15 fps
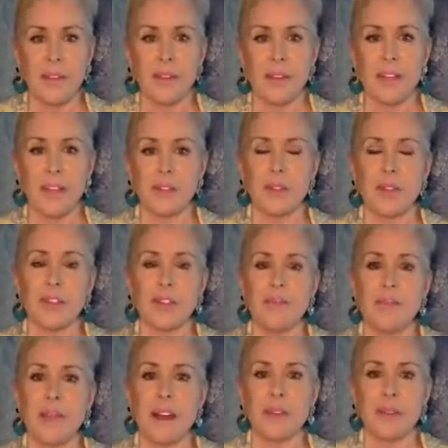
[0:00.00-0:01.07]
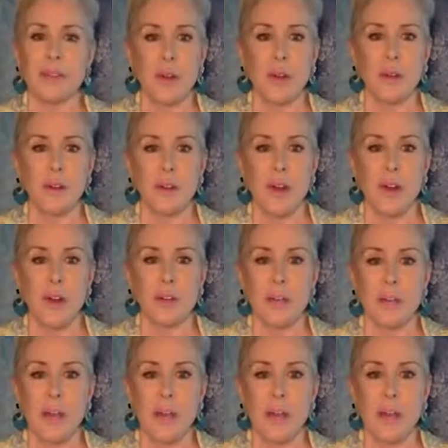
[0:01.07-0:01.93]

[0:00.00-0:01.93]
The exclusive Master Coach calls will